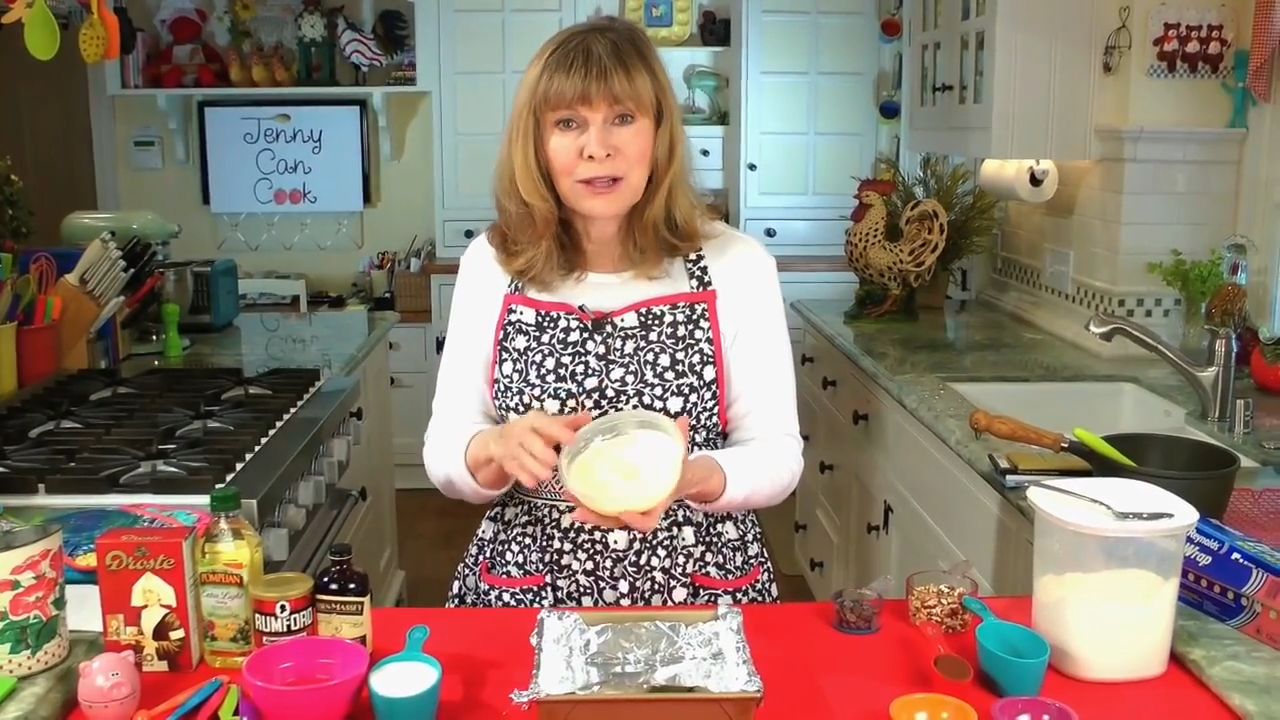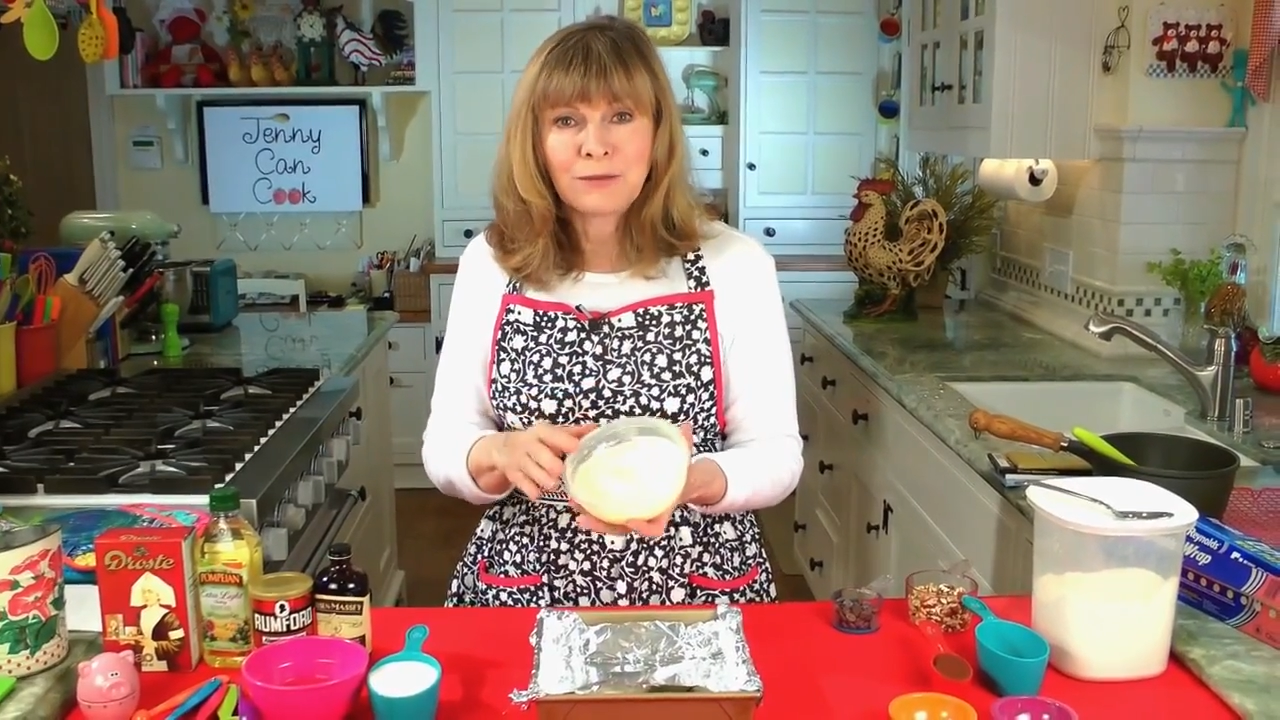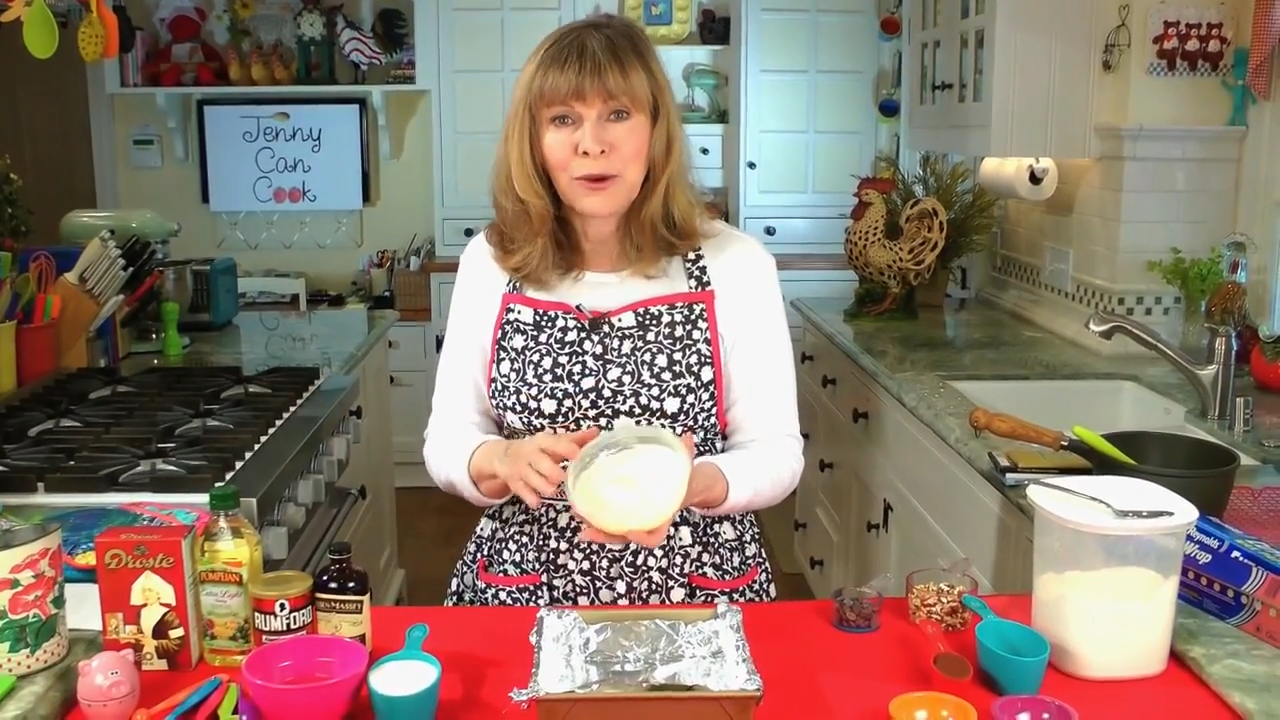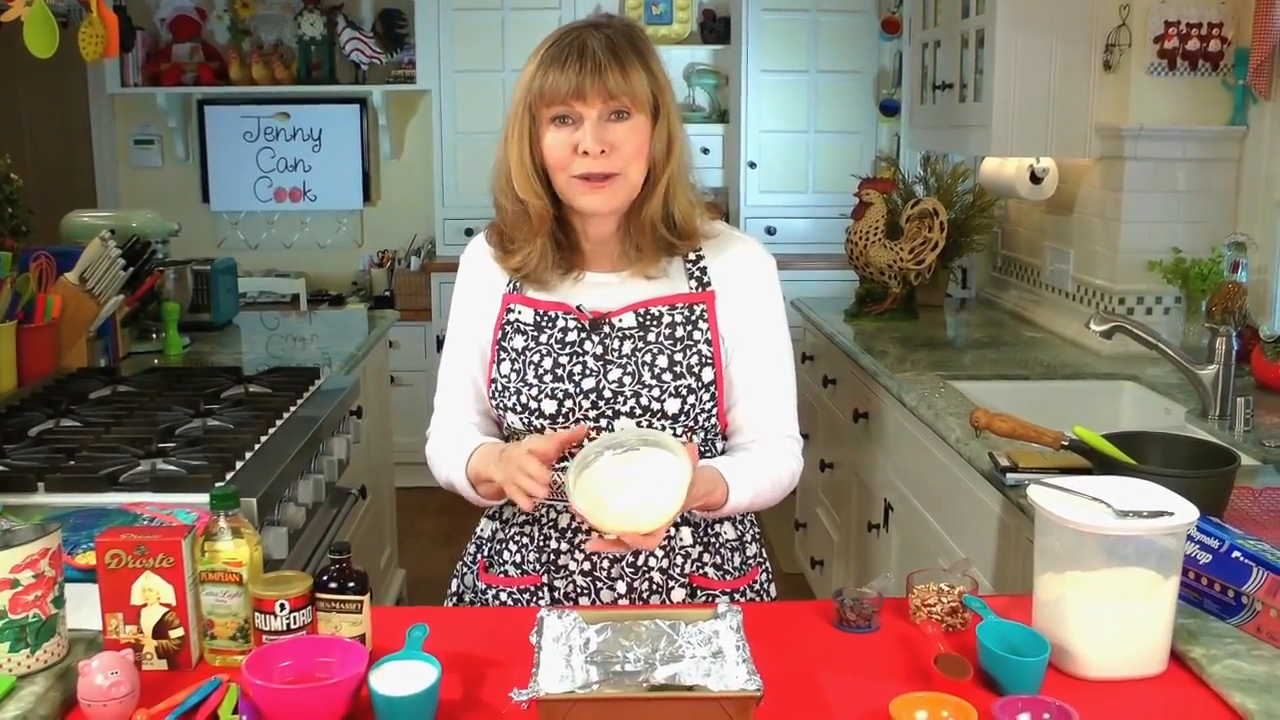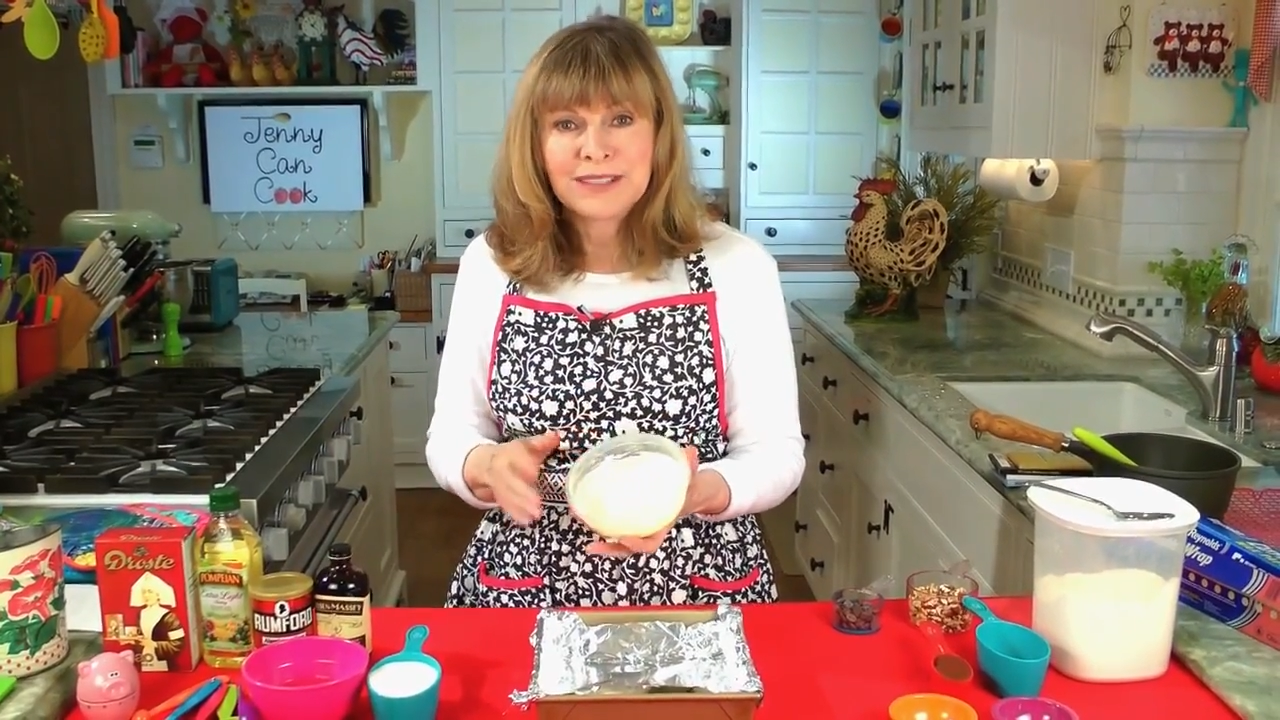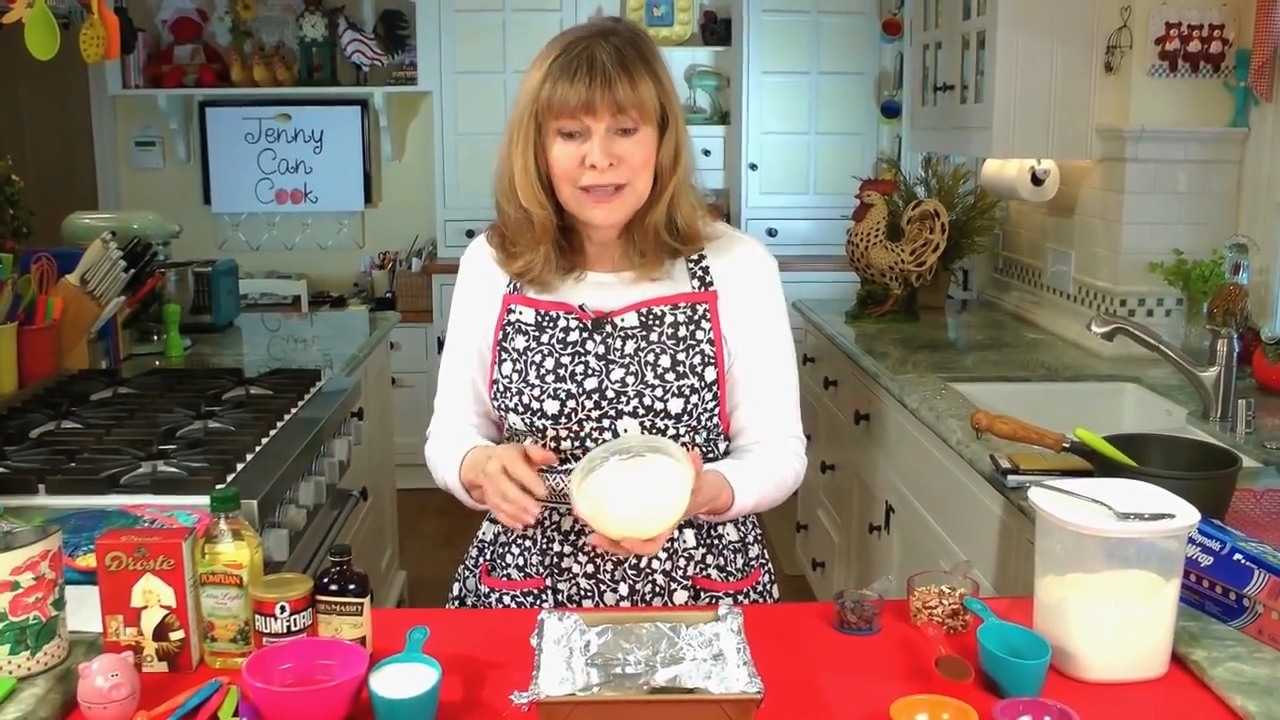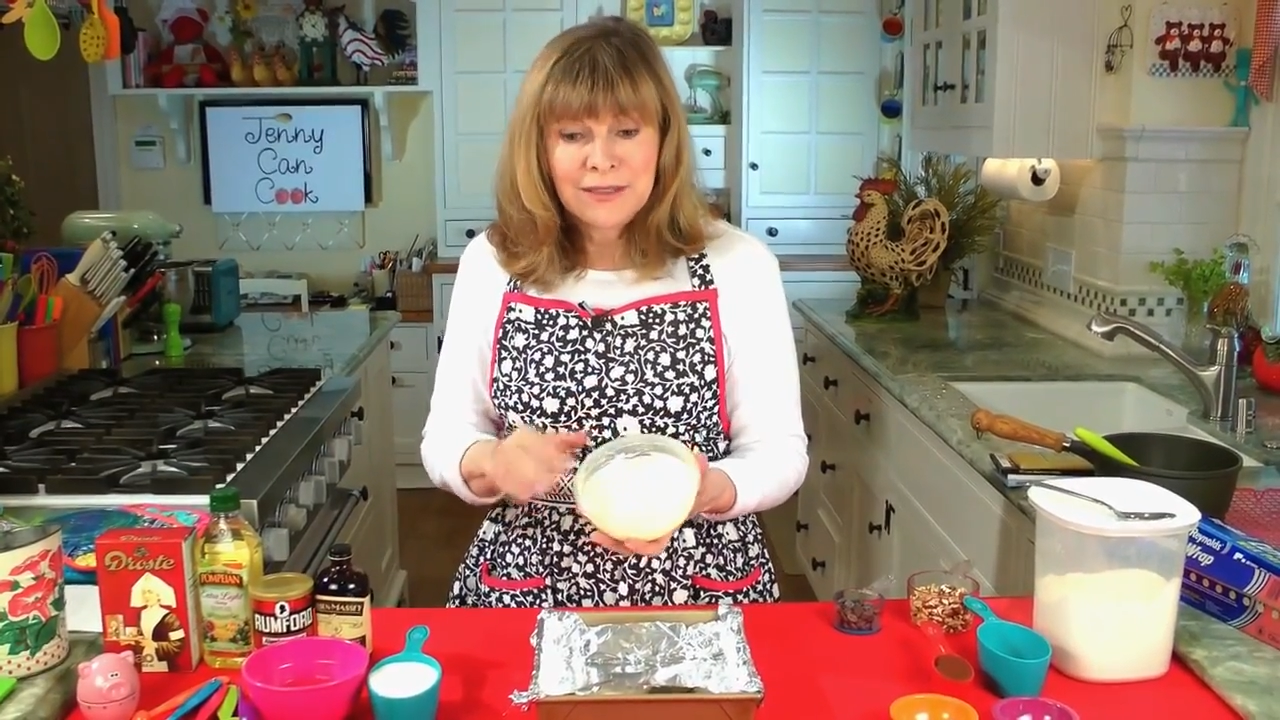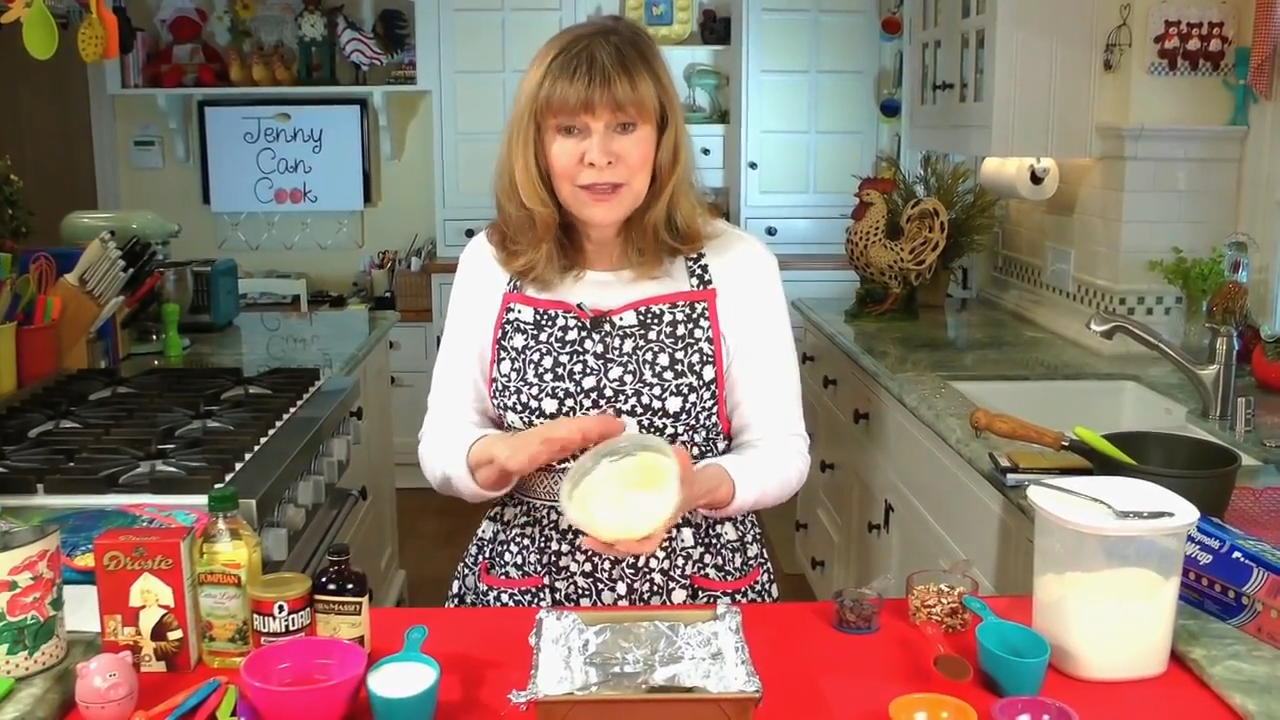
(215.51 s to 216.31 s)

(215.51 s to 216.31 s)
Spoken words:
olive oil